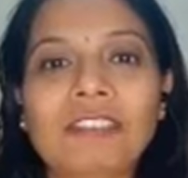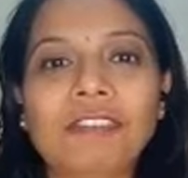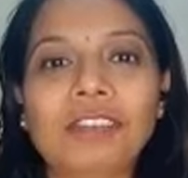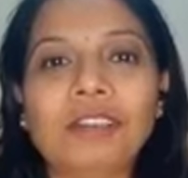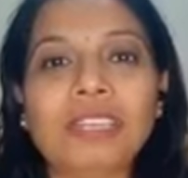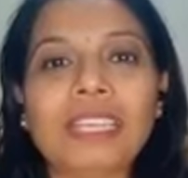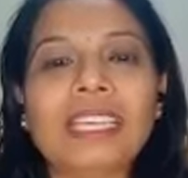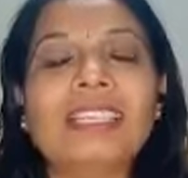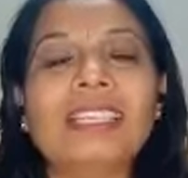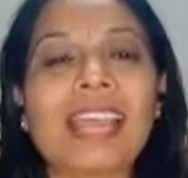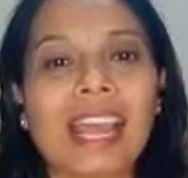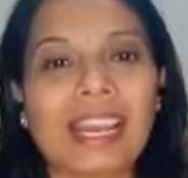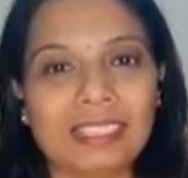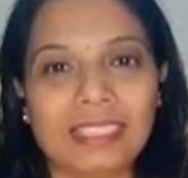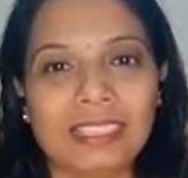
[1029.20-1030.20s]
if you eat
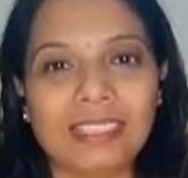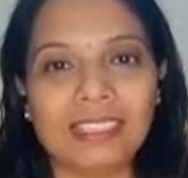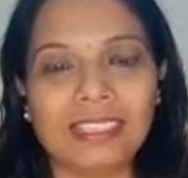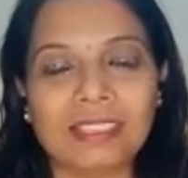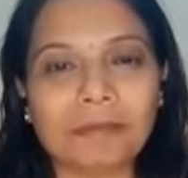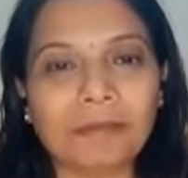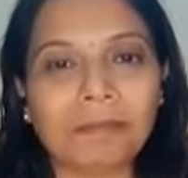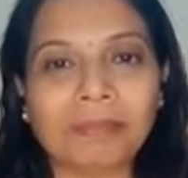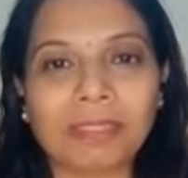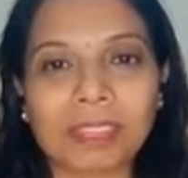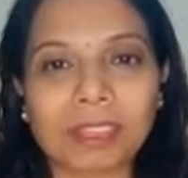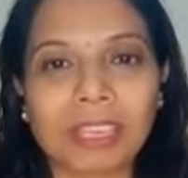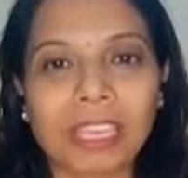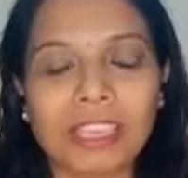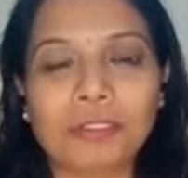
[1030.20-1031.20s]
healthy.
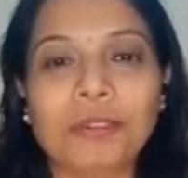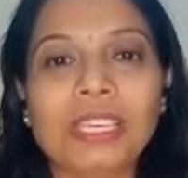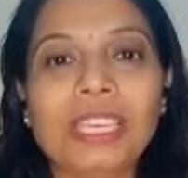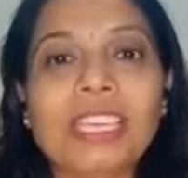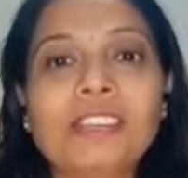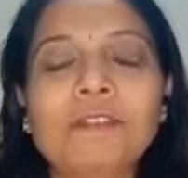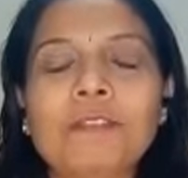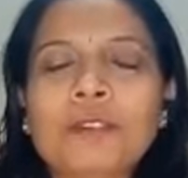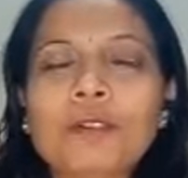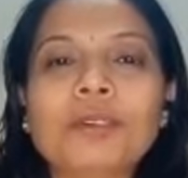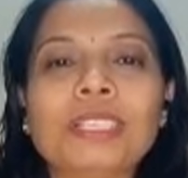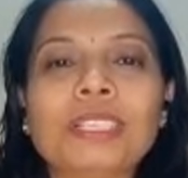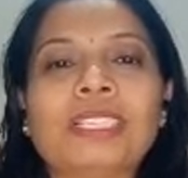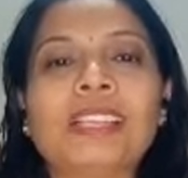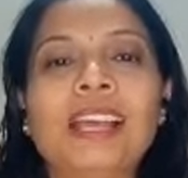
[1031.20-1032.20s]
Okay, you eat
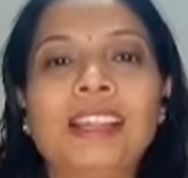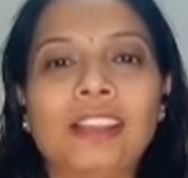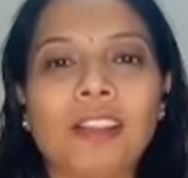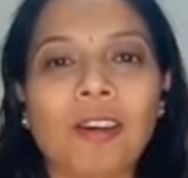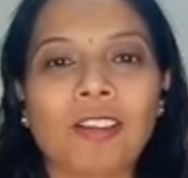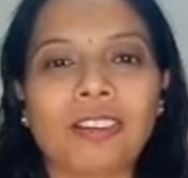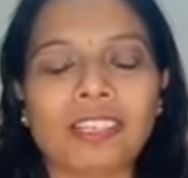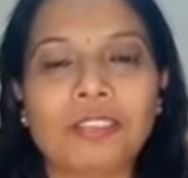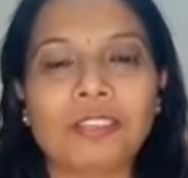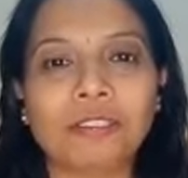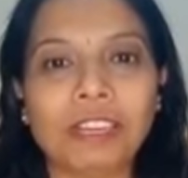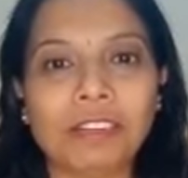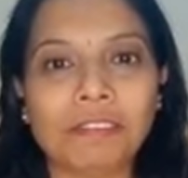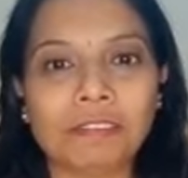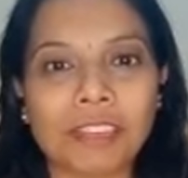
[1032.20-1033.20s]
fruits a lot, you
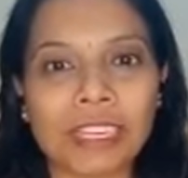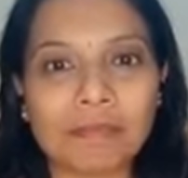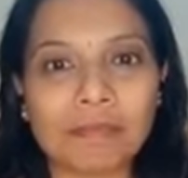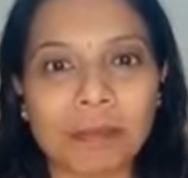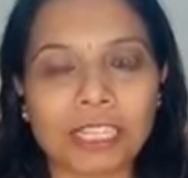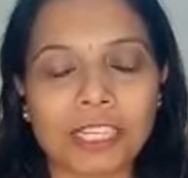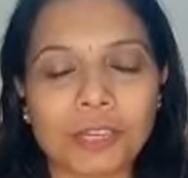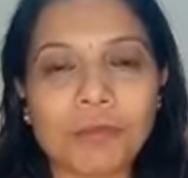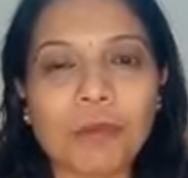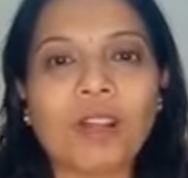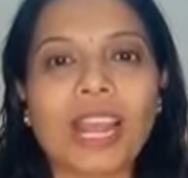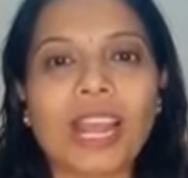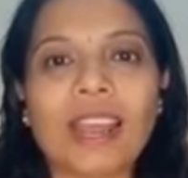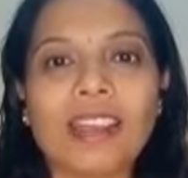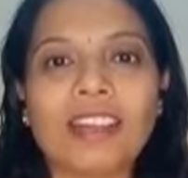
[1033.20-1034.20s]
will feel much more
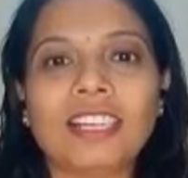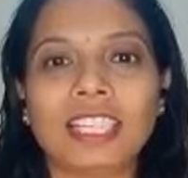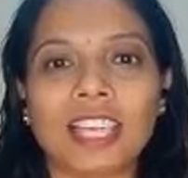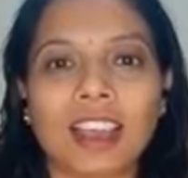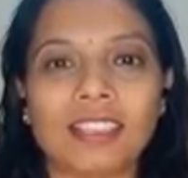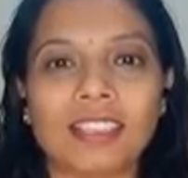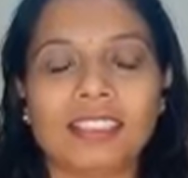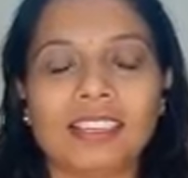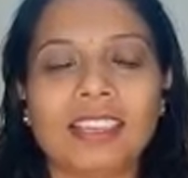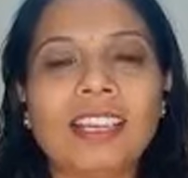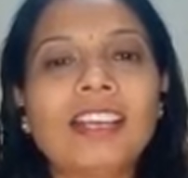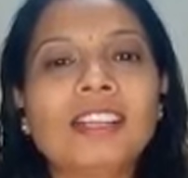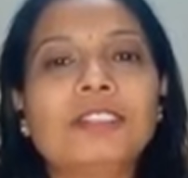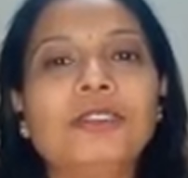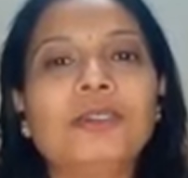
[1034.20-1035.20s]
energized.
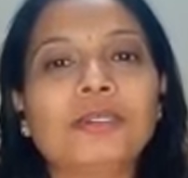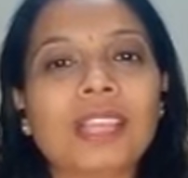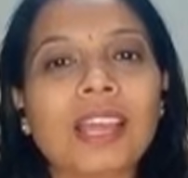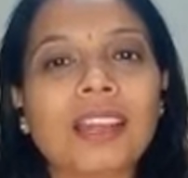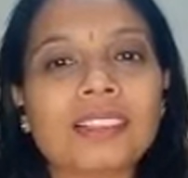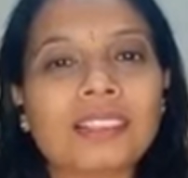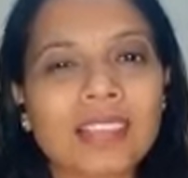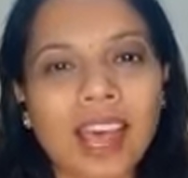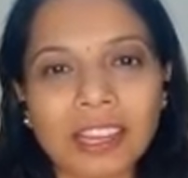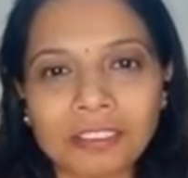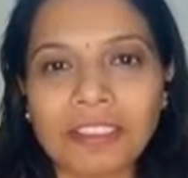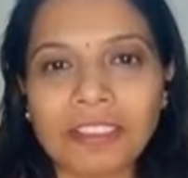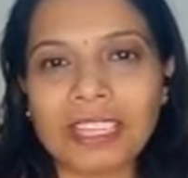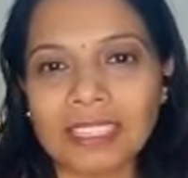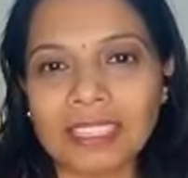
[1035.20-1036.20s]
Those are
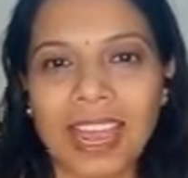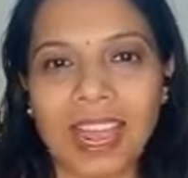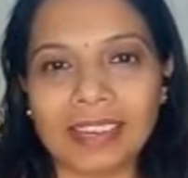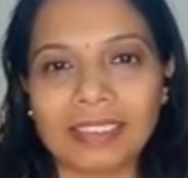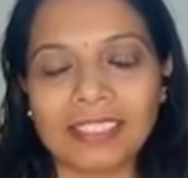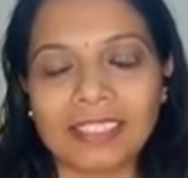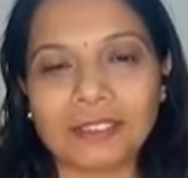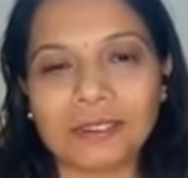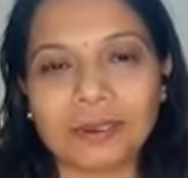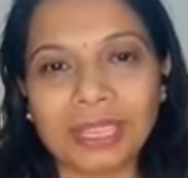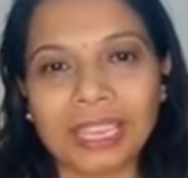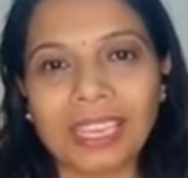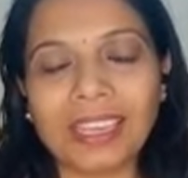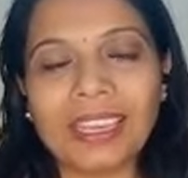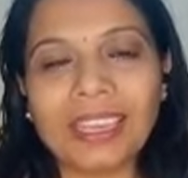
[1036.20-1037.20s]
sattvic diets.
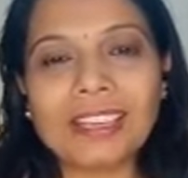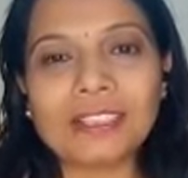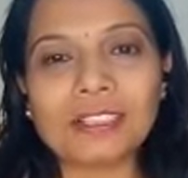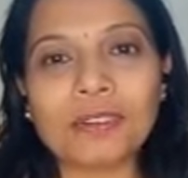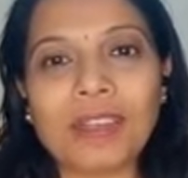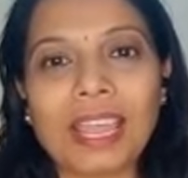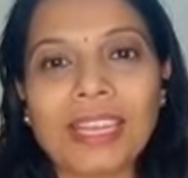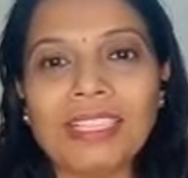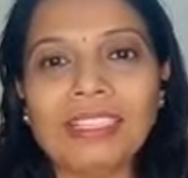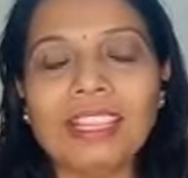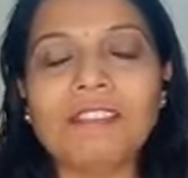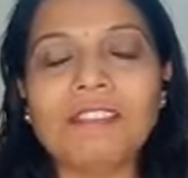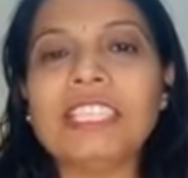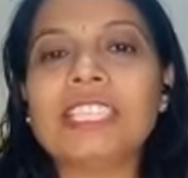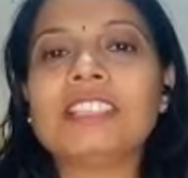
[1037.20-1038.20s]
Okay, so
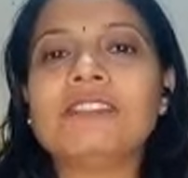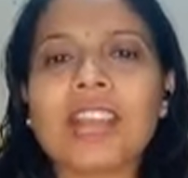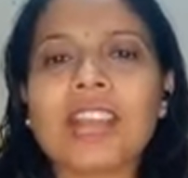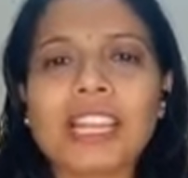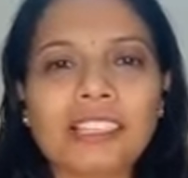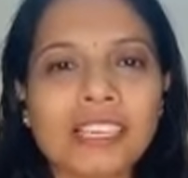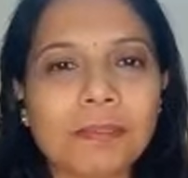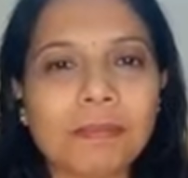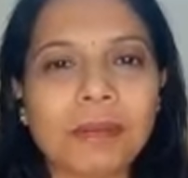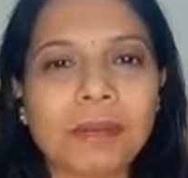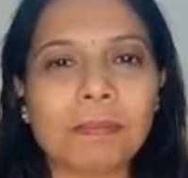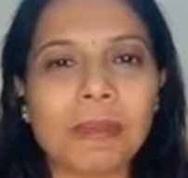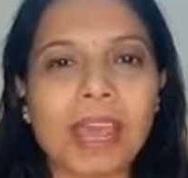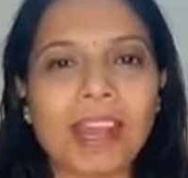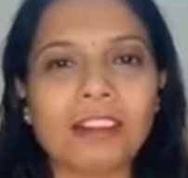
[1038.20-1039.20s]
anything which is freshly
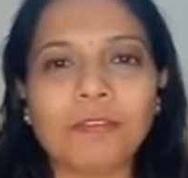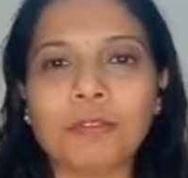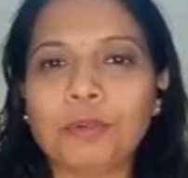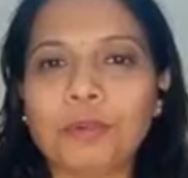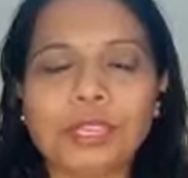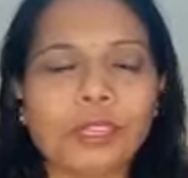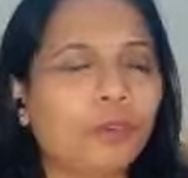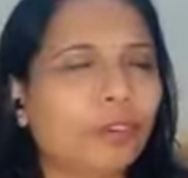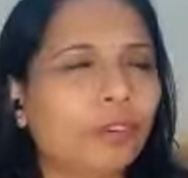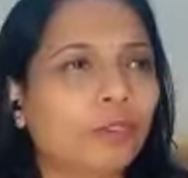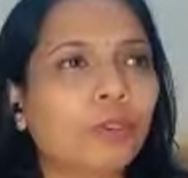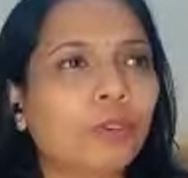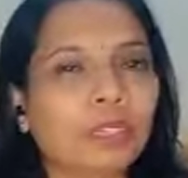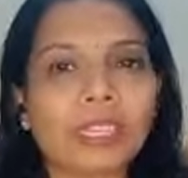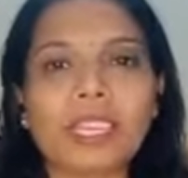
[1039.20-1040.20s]
prepared food, you
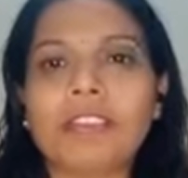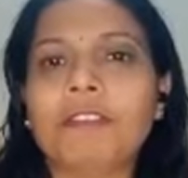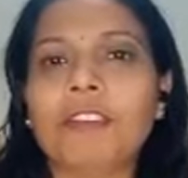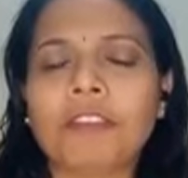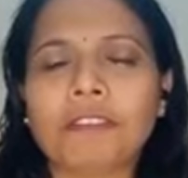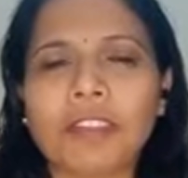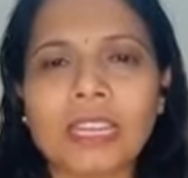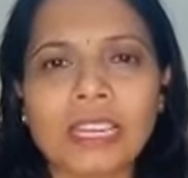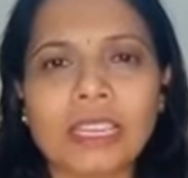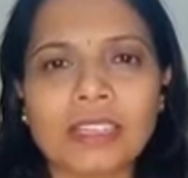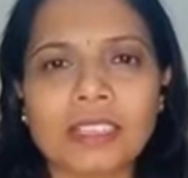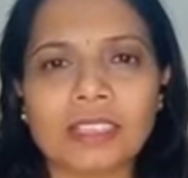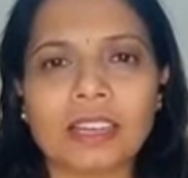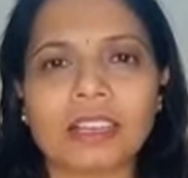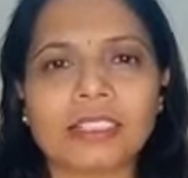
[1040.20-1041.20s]
cook. If you're feeling
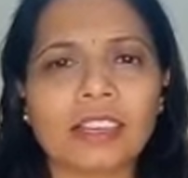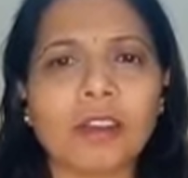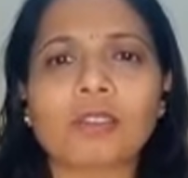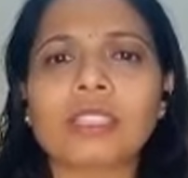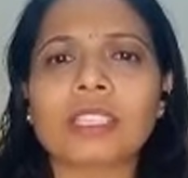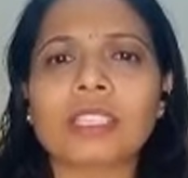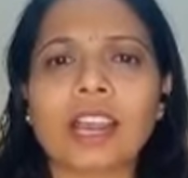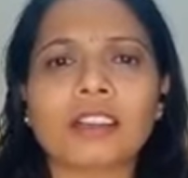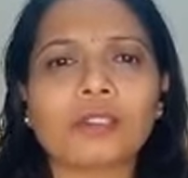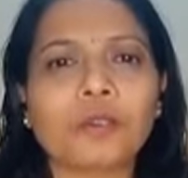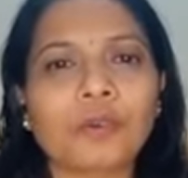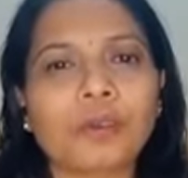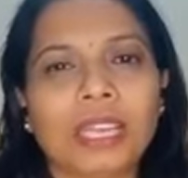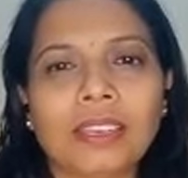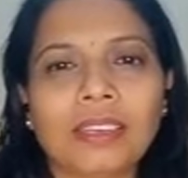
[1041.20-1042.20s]
stressed out, start
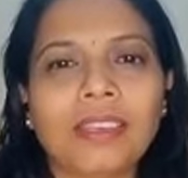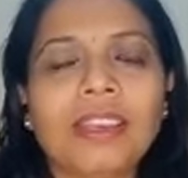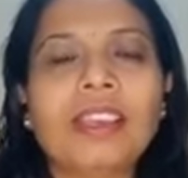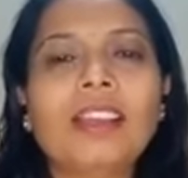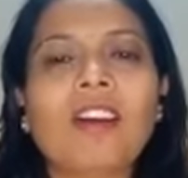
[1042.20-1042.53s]
cooking